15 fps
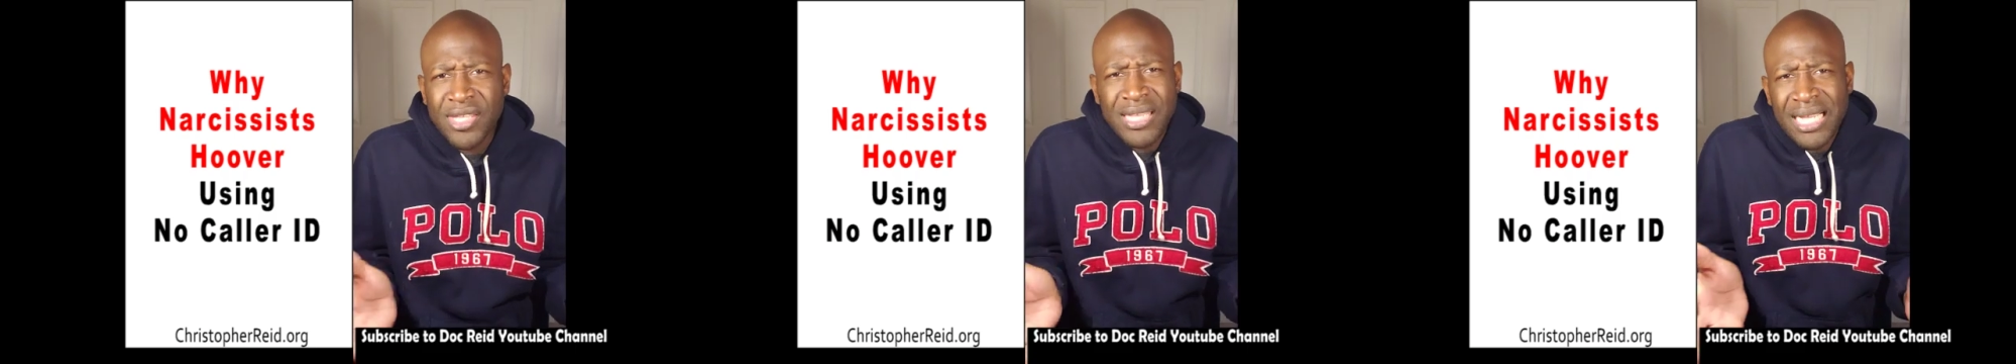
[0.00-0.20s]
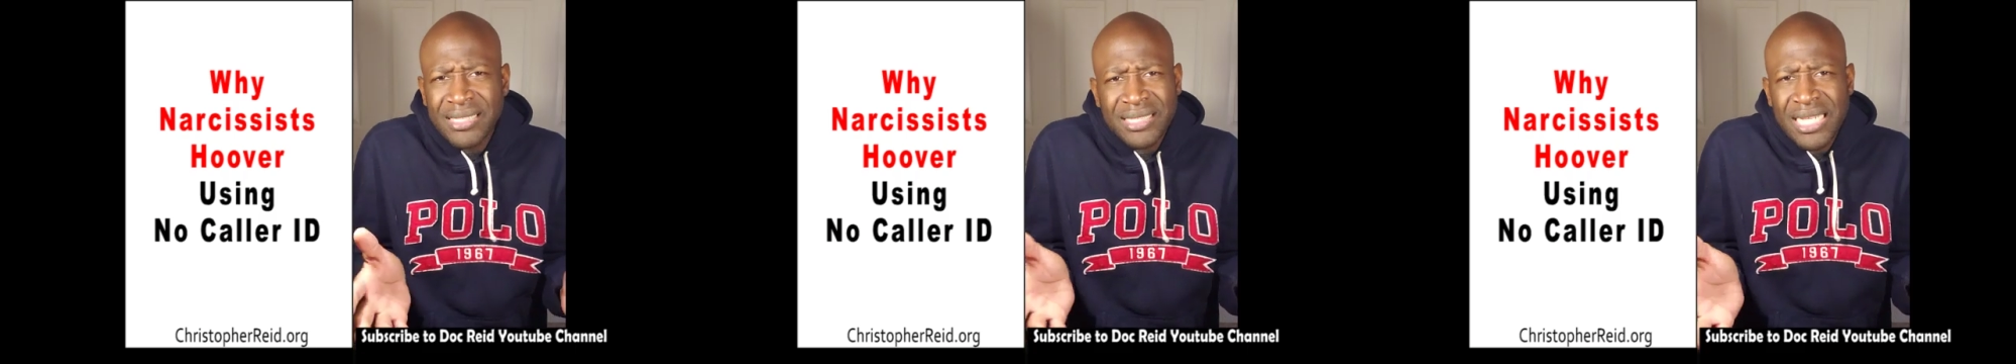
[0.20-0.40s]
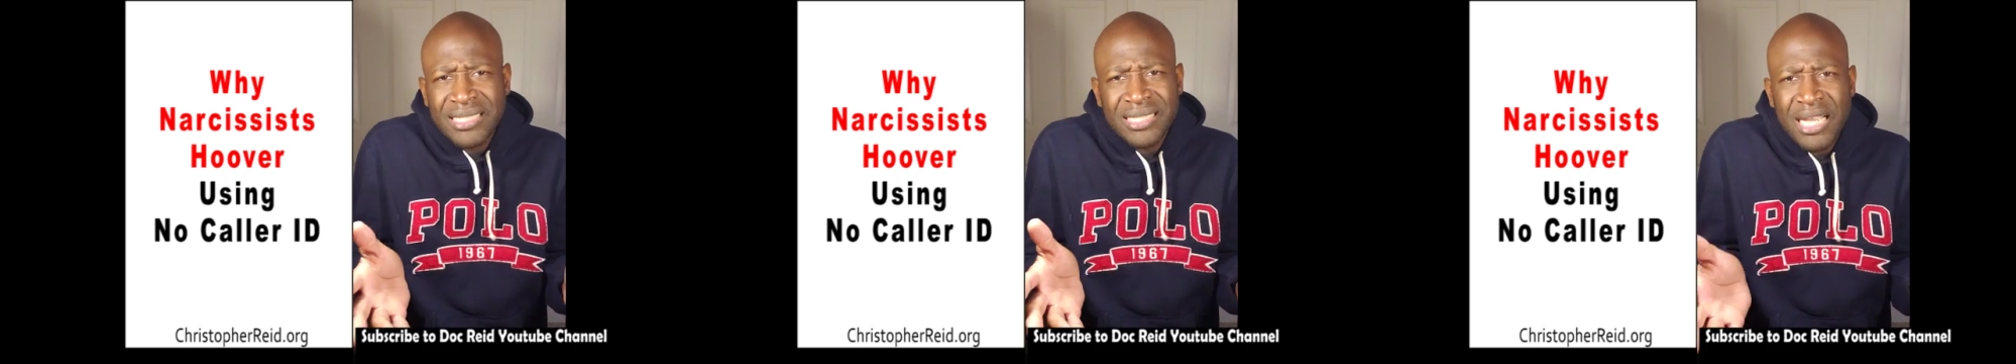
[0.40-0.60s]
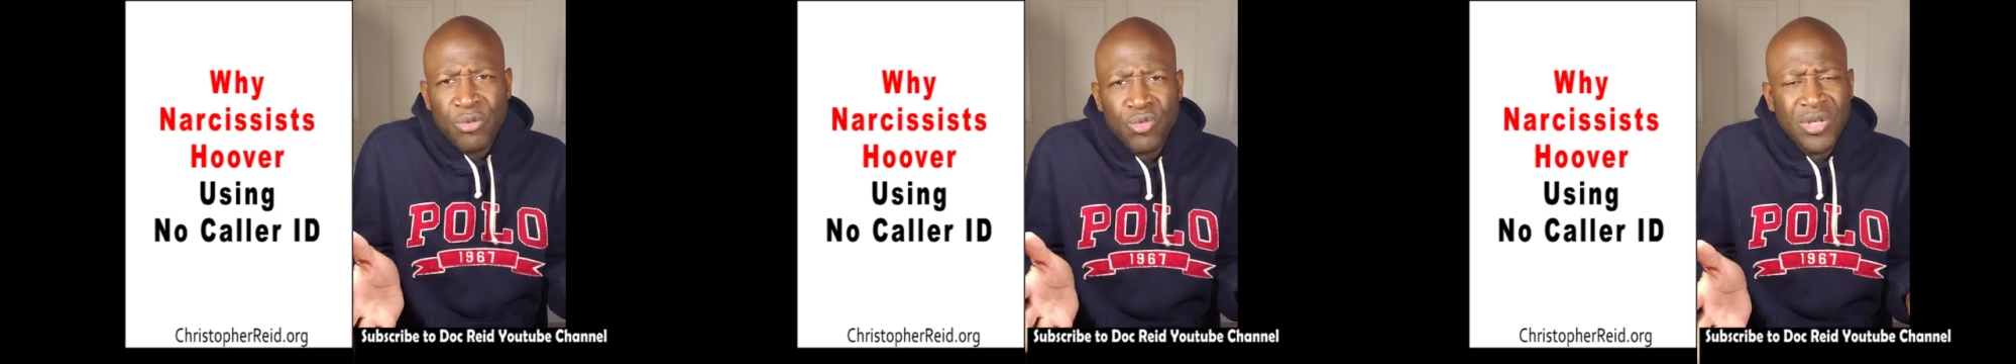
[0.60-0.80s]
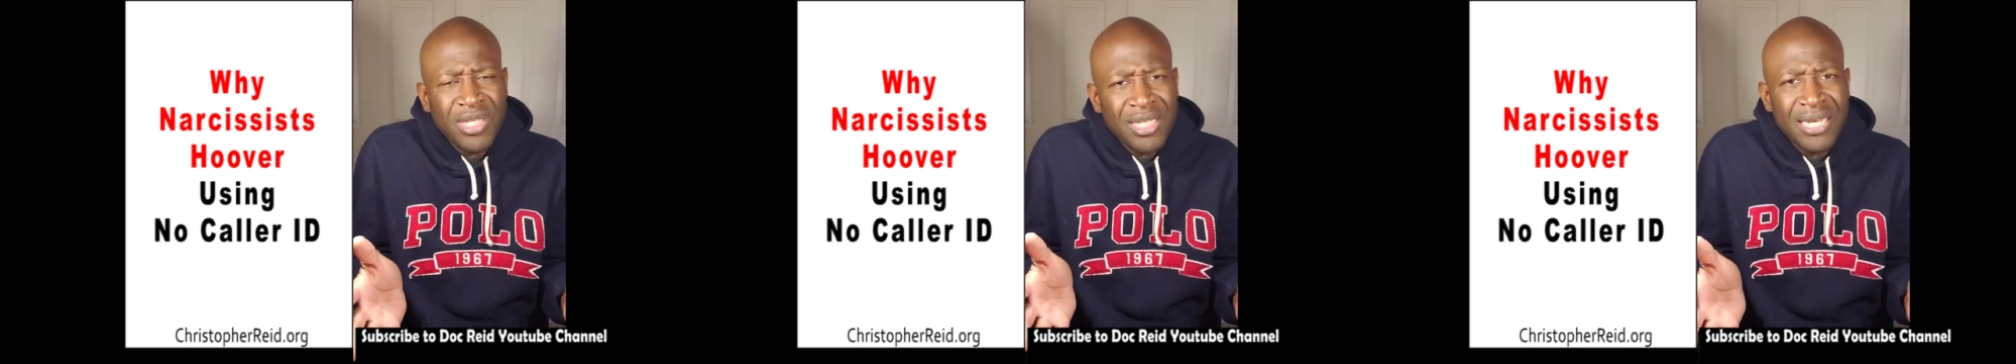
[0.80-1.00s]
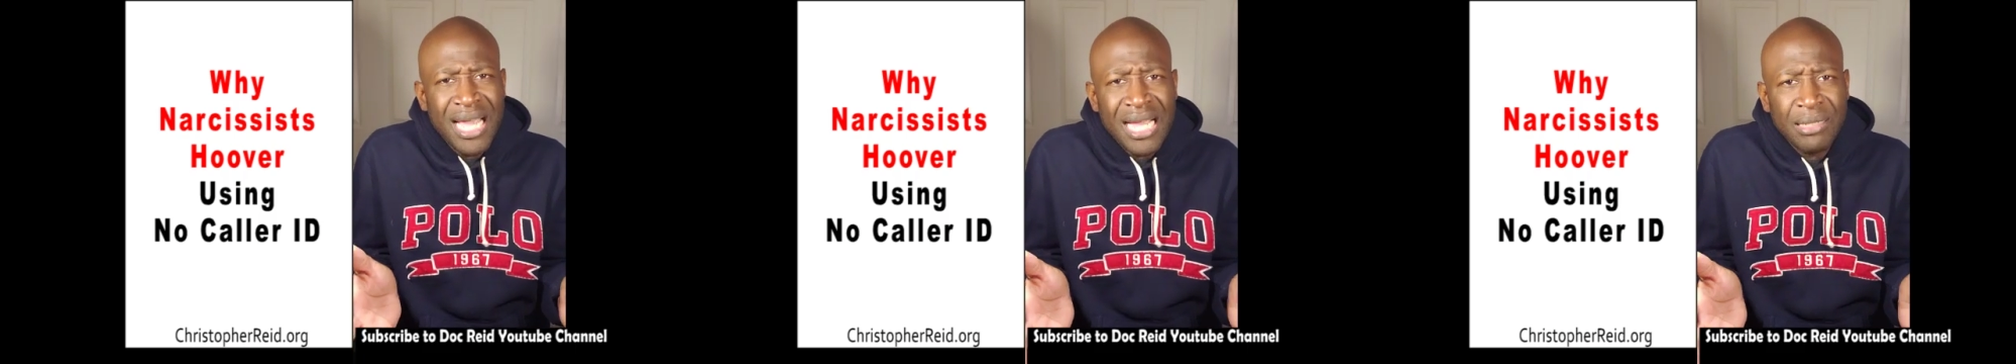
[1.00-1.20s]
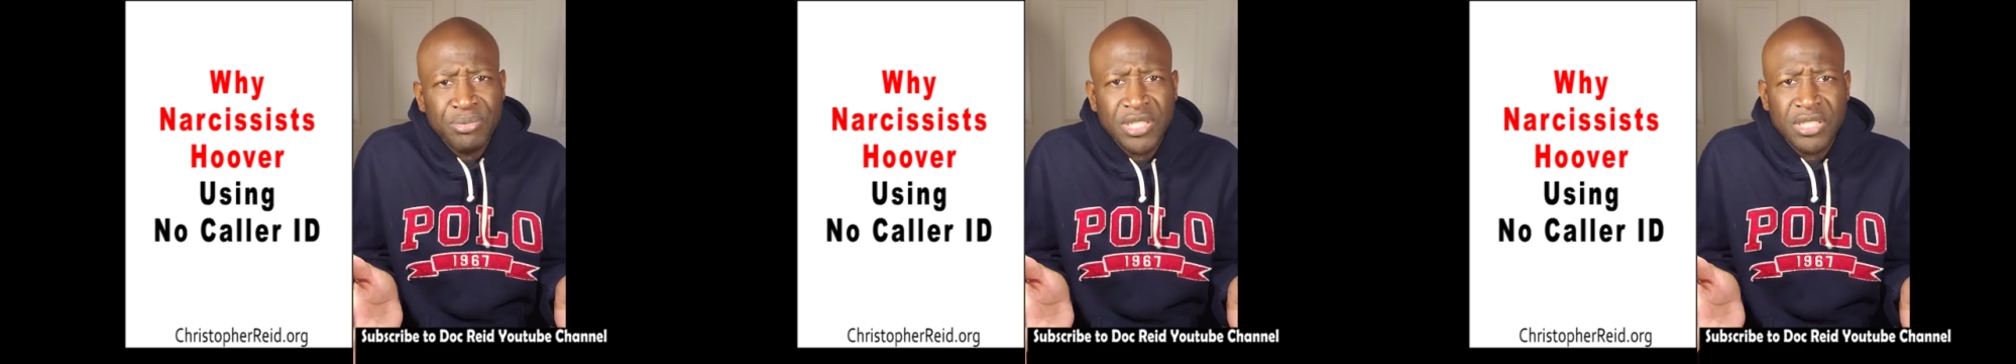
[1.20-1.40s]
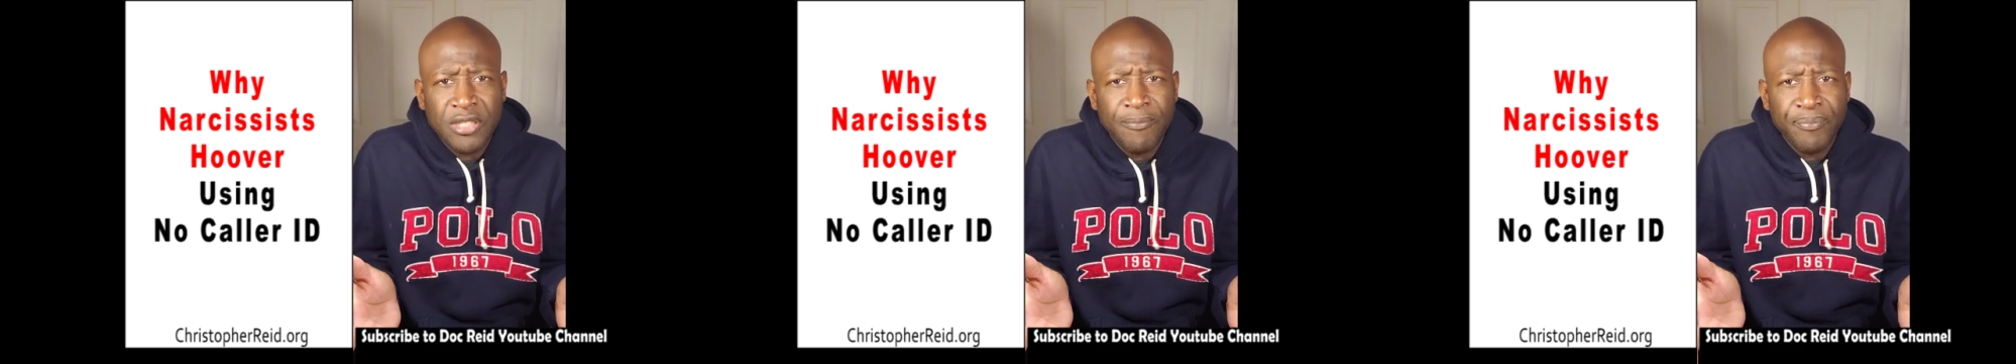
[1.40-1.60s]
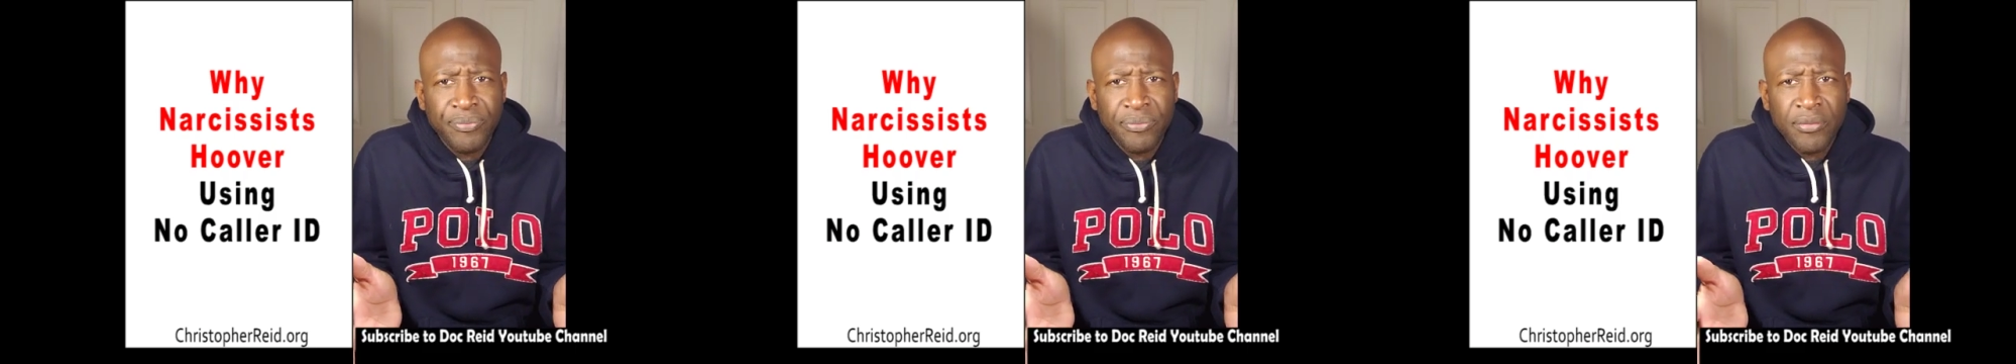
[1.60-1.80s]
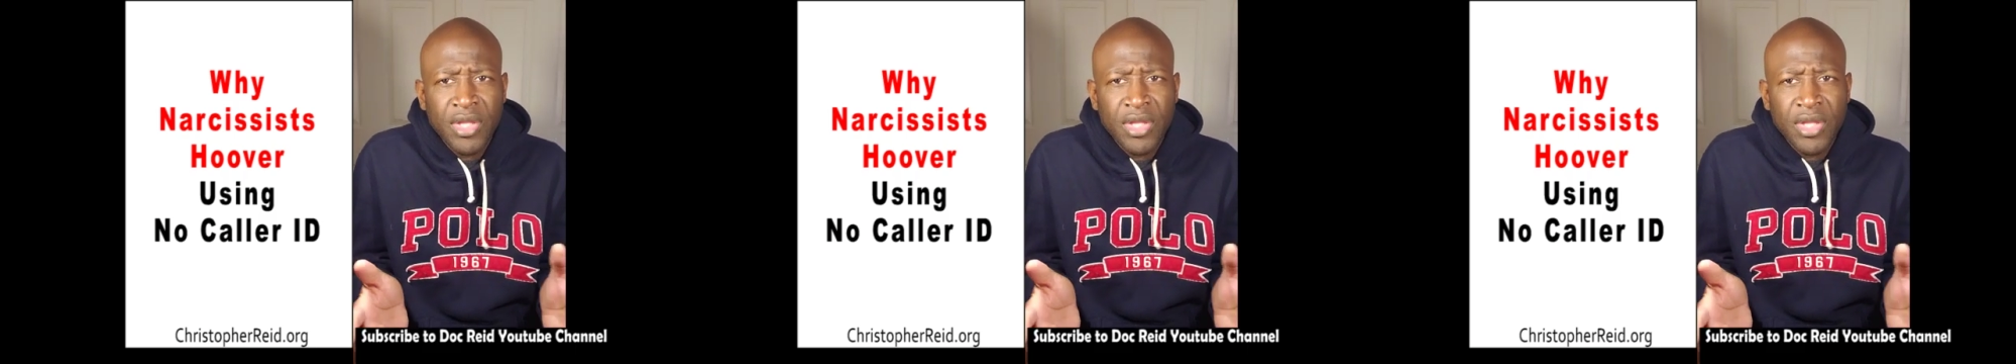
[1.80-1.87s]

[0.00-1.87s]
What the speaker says: that's not really an option.